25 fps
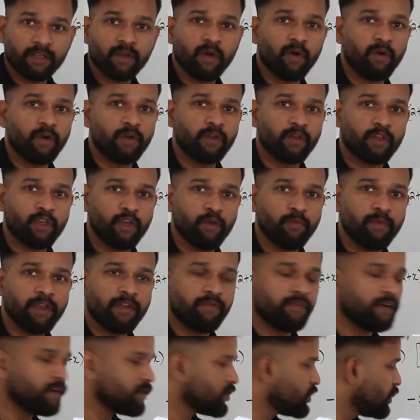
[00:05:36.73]
go to
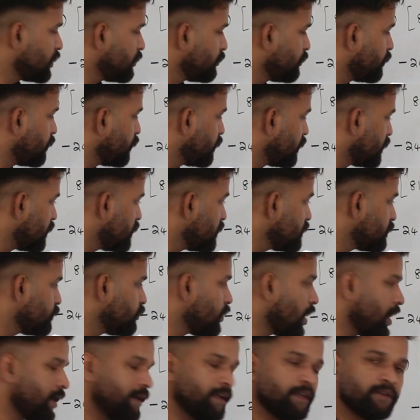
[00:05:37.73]
cubic function, put these
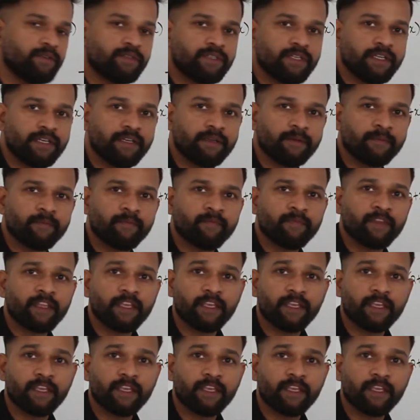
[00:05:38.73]
values in,